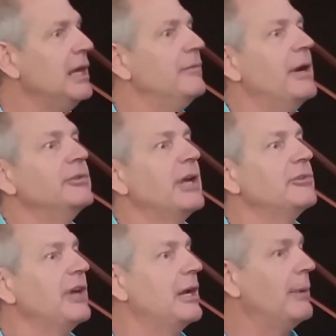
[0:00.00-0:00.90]
If I was
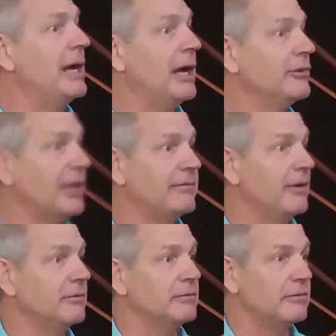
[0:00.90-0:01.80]
outside of my house, I
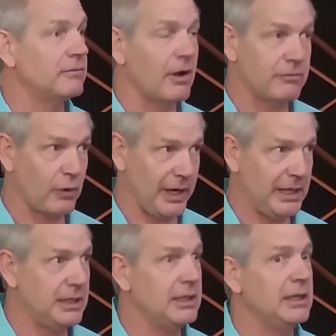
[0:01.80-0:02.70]
felt
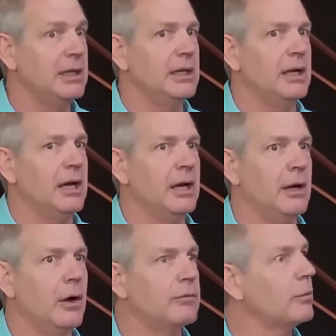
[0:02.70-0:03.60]
afraid,
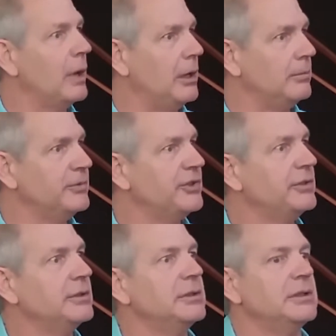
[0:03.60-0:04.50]
overwhelmed,
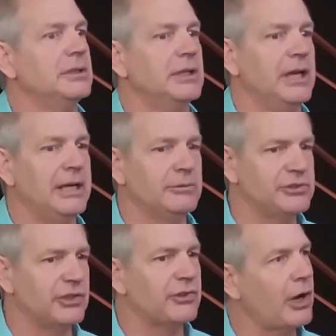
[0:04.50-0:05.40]
and it was
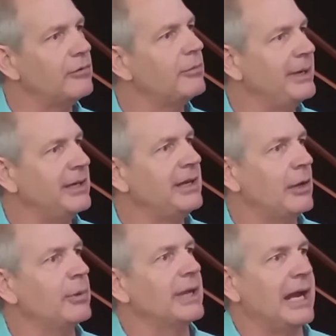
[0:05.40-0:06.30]
just hard for me to
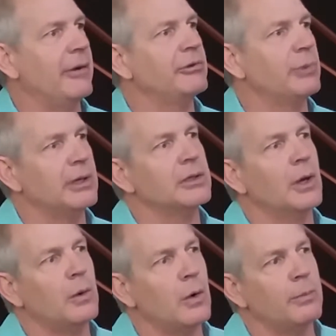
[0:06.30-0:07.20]
deal with it. I always wanted to
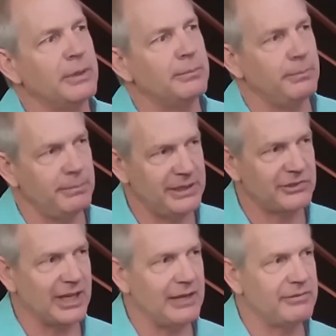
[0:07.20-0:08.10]
go home and be
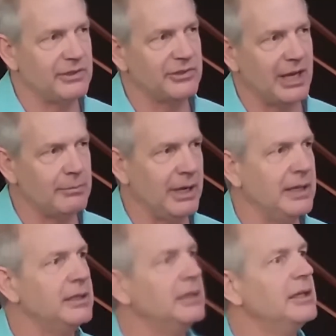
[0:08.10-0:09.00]
safe inside my
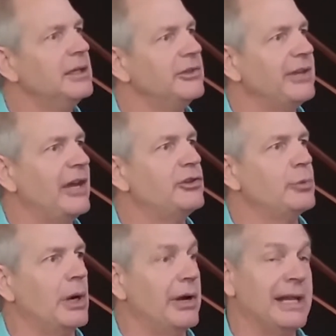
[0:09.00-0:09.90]

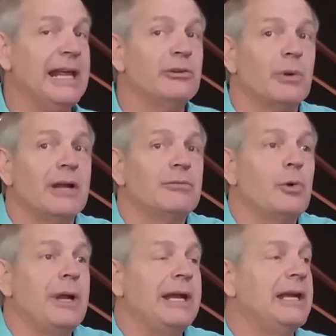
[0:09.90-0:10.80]
sanctuary. And that's what I've
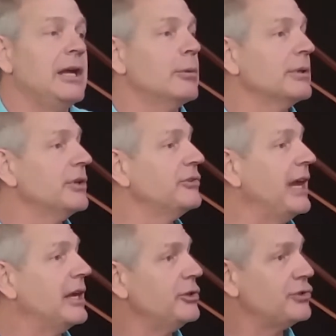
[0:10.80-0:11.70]
created here with the
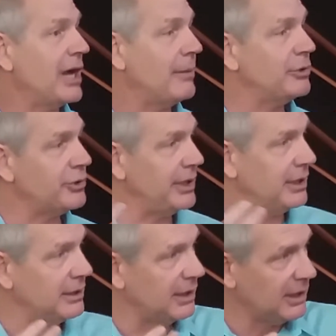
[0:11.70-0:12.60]
sacred
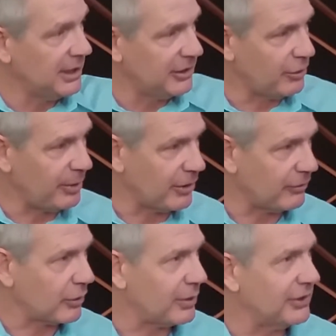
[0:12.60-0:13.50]
geometry and the
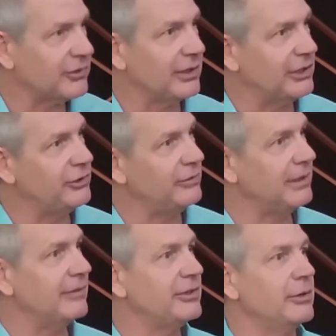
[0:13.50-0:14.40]
beautiful crystal that
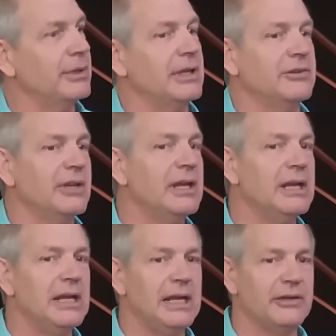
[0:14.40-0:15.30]
you've left here with us,
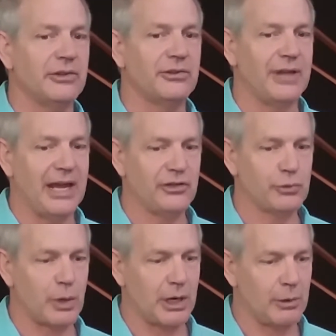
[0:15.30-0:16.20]
is a
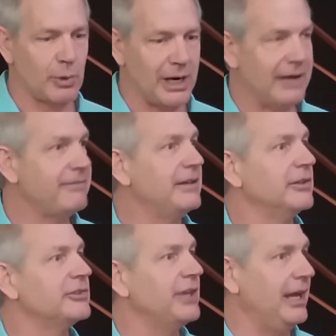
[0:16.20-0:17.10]
sanctuary where I
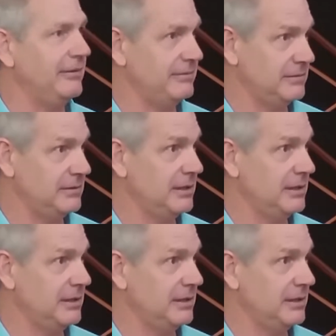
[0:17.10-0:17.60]
feel safe.